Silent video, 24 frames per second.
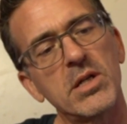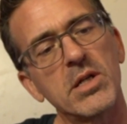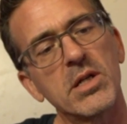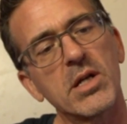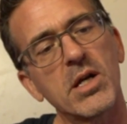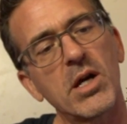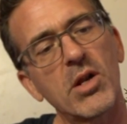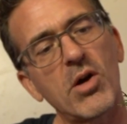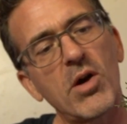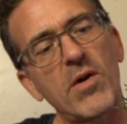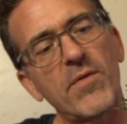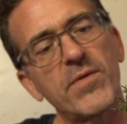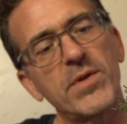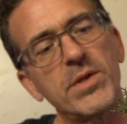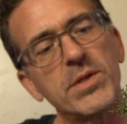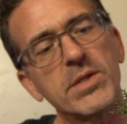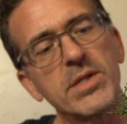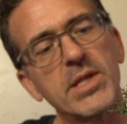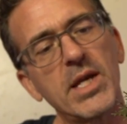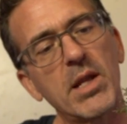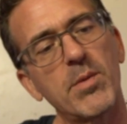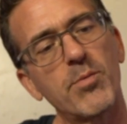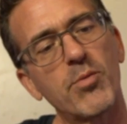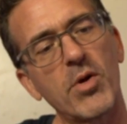cut off these
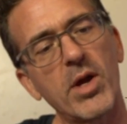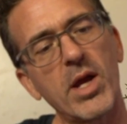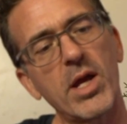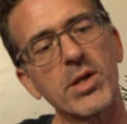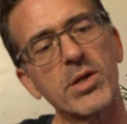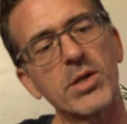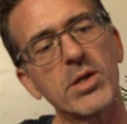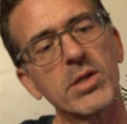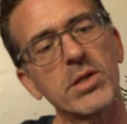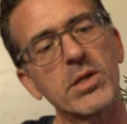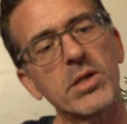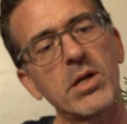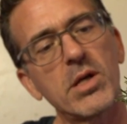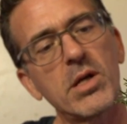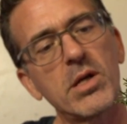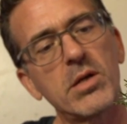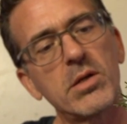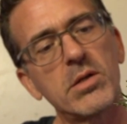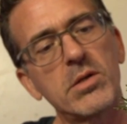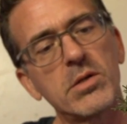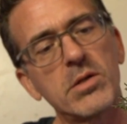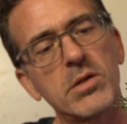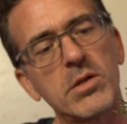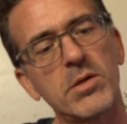dead branches.
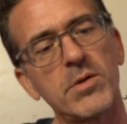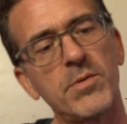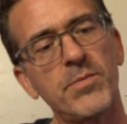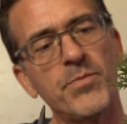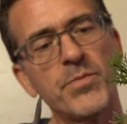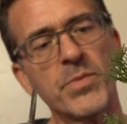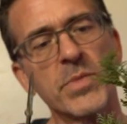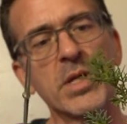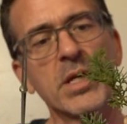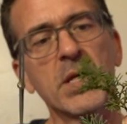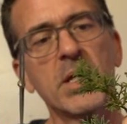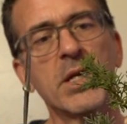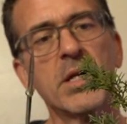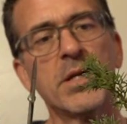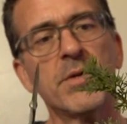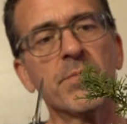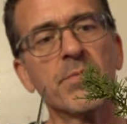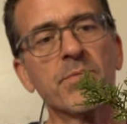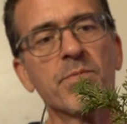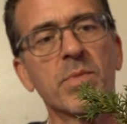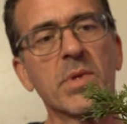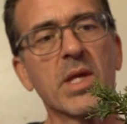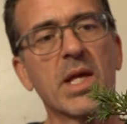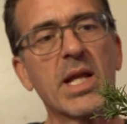
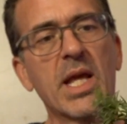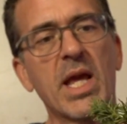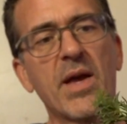And